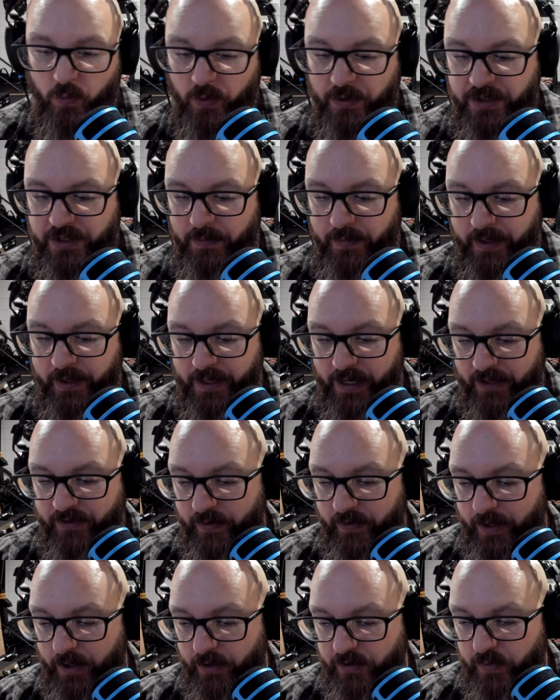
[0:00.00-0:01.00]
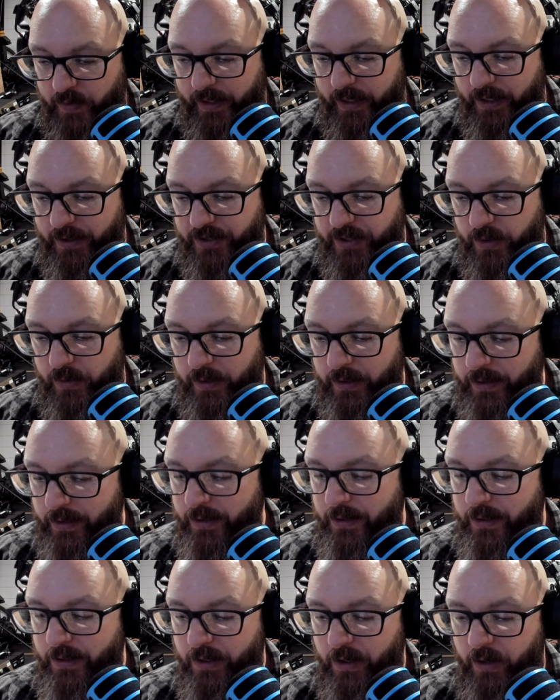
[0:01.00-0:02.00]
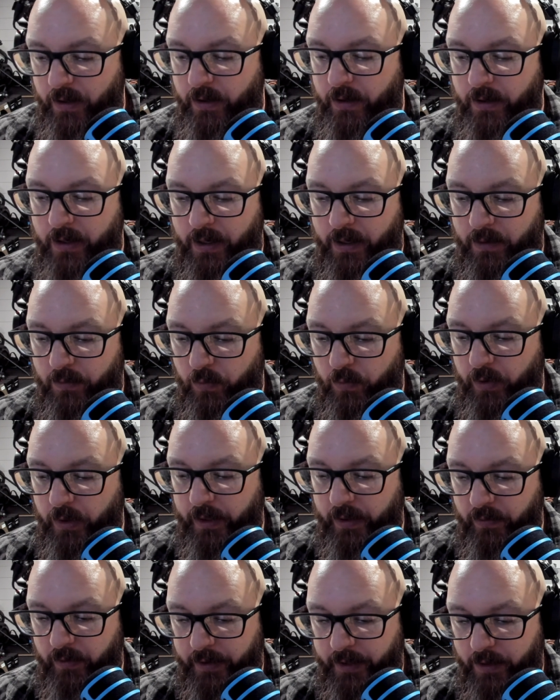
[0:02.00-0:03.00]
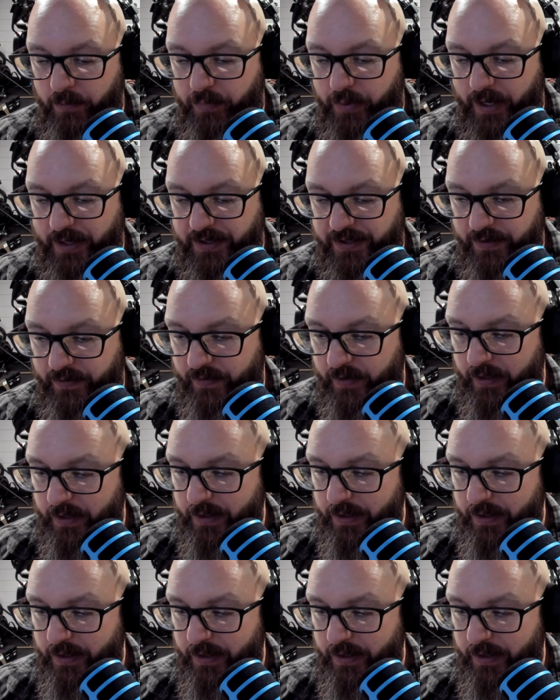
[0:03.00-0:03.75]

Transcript: some of the next videos we get into, are really, really impressive.